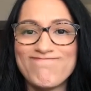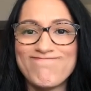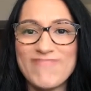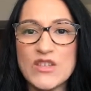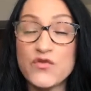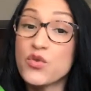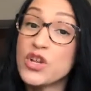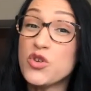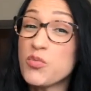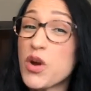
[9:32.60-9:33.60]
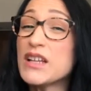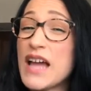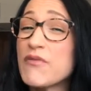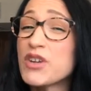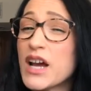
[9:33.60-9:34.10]
it's fruit and you probably
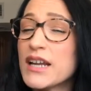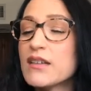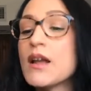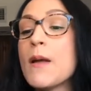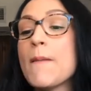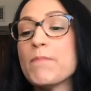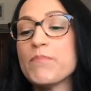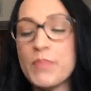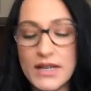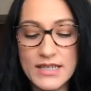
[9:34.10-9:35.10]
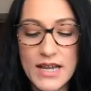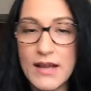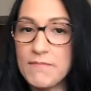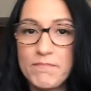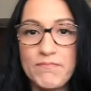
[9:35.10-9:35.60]
have to cut it. But
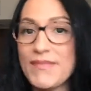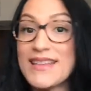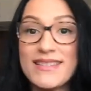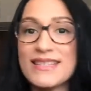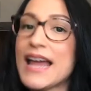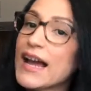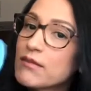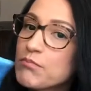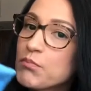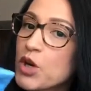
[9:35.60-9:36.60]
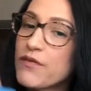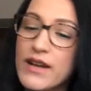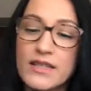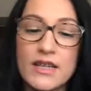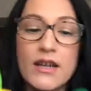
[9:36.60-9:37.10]
as a snack,
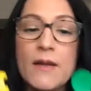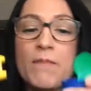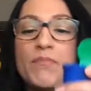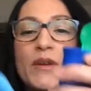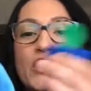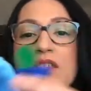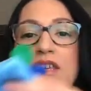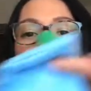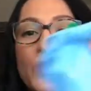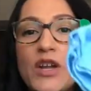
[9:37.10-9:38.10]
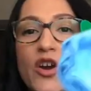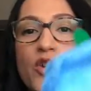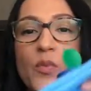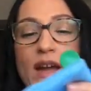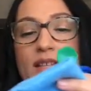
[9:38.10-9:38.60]
perfect. But these 3 are
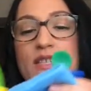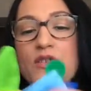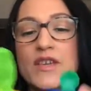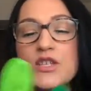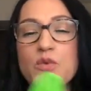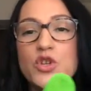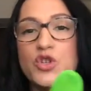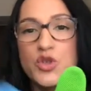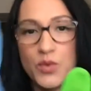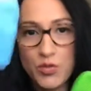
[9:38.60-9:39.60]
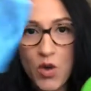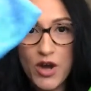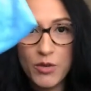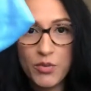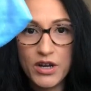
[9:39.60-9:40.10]
wet. So this one you do with
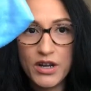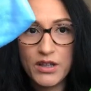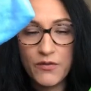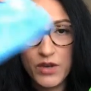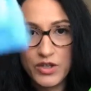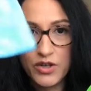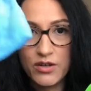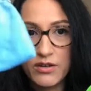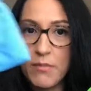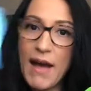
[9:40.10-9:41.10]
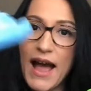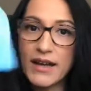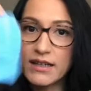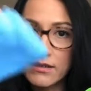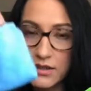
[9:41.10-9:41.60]
water, put it in the freezer, in a
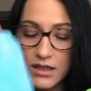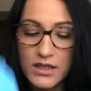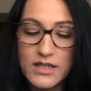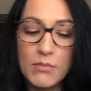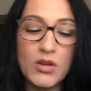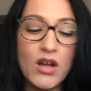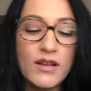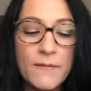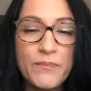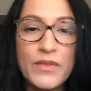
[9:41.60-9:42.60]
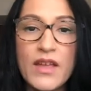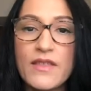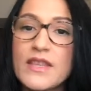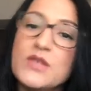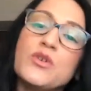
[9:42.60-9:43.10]
pack, in the Ziploc.
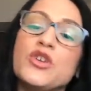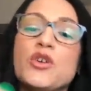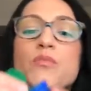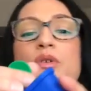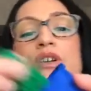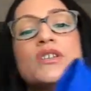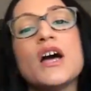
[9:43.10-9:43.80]
This one you can put,